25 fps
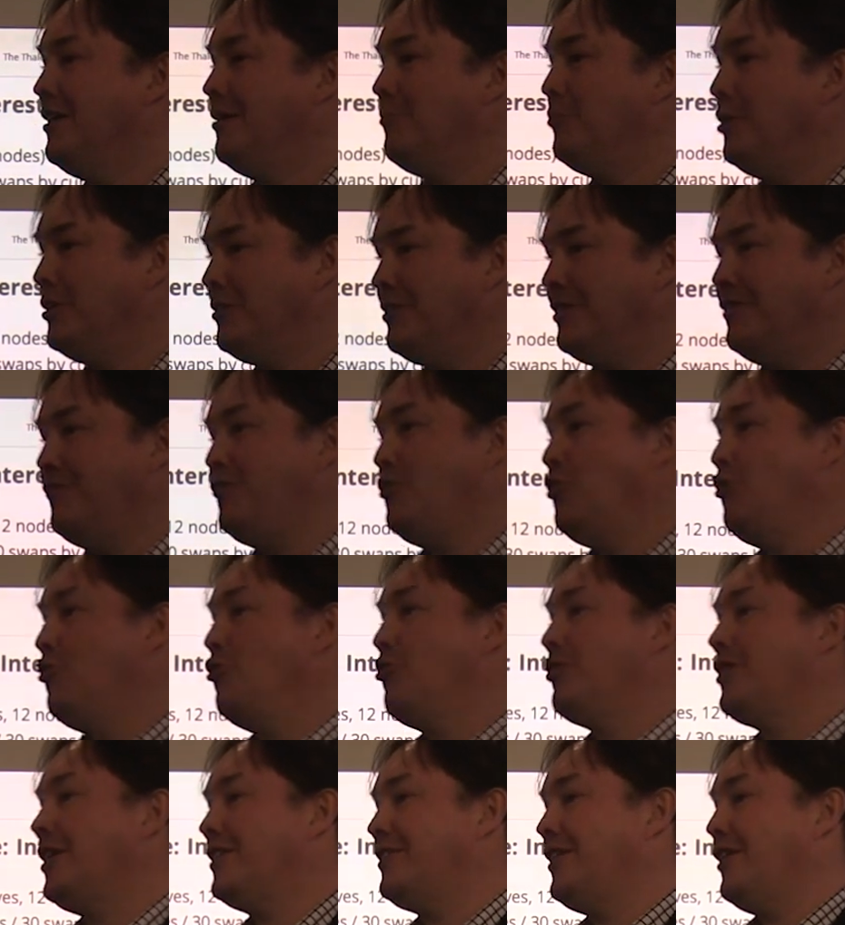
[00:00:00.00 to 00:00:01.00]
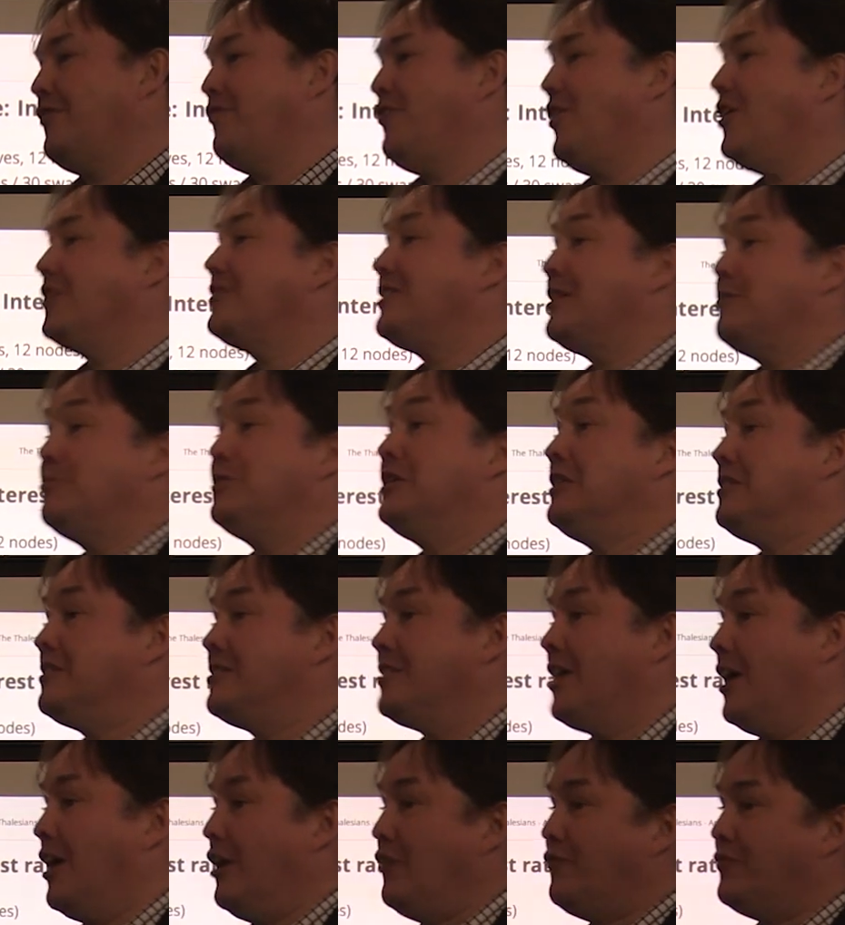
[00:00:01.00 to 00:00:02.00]
but if you look at FRTB
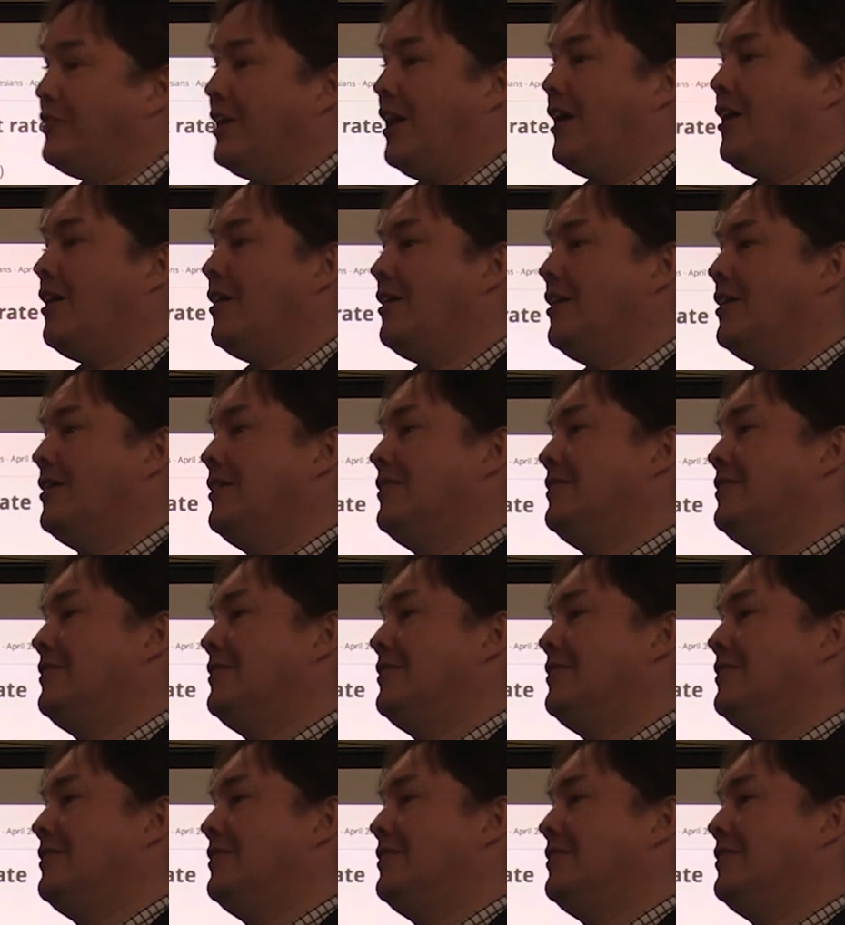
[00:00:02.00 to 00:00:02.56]
itself, there are